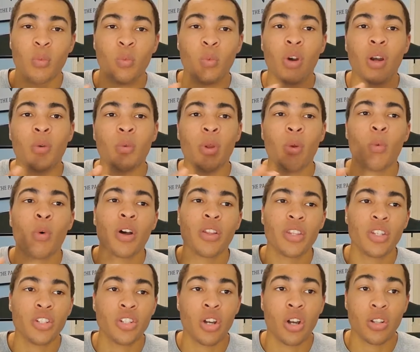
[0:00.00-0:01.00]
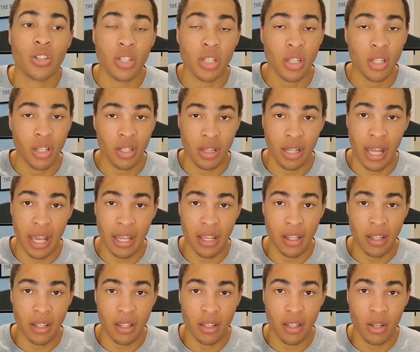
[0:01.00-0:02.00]
what we want the jaw to look like,
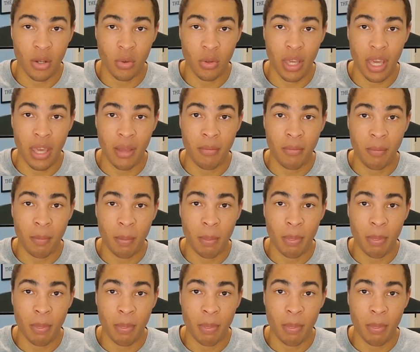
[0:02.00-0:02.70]
okay?